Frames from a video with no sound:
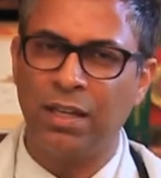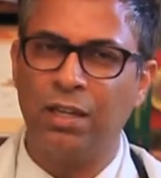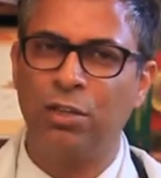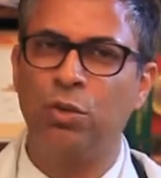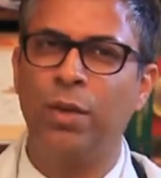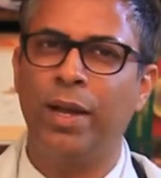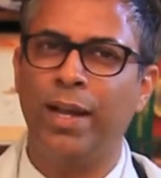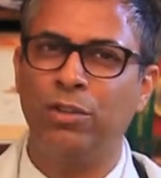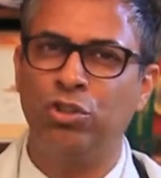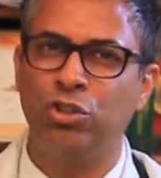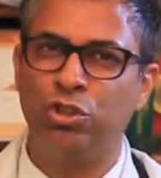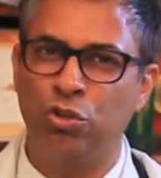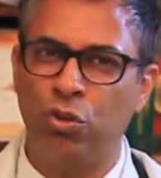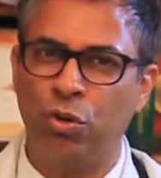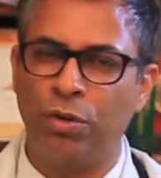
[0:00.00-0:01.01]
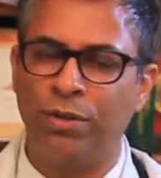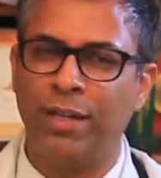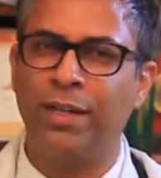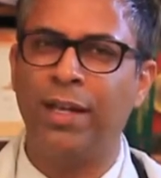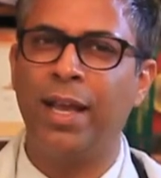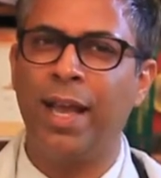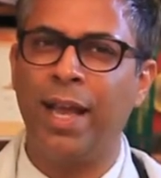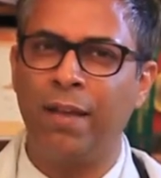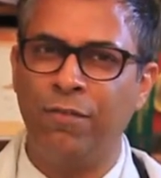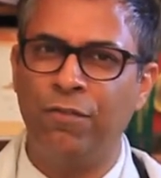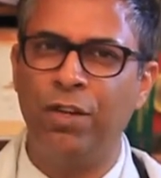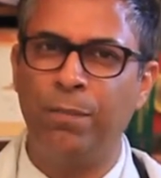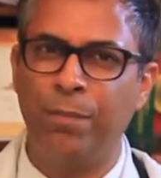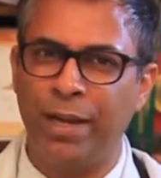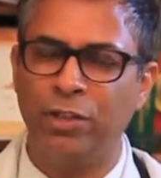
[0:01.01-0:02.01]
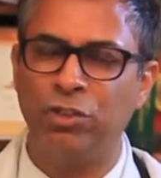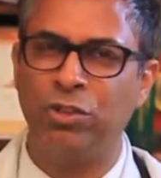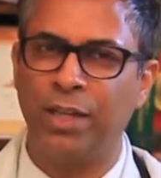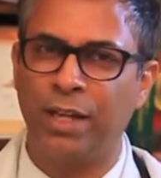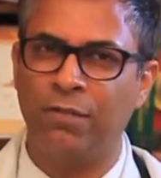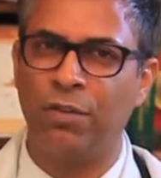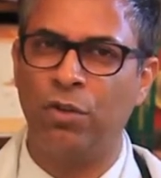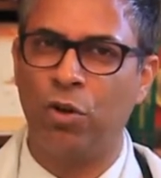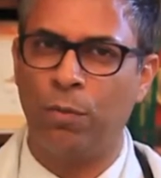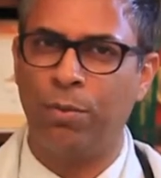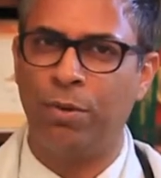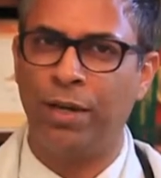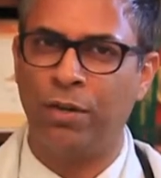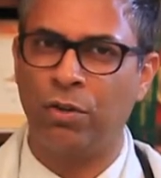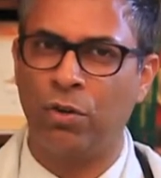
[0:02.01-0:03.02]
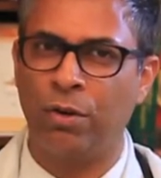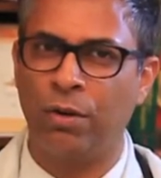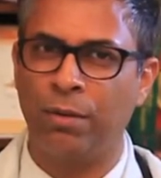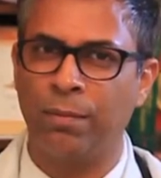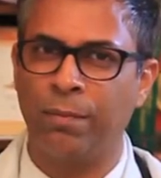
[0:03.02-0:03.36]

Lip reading: to ensure that every patient that we operate on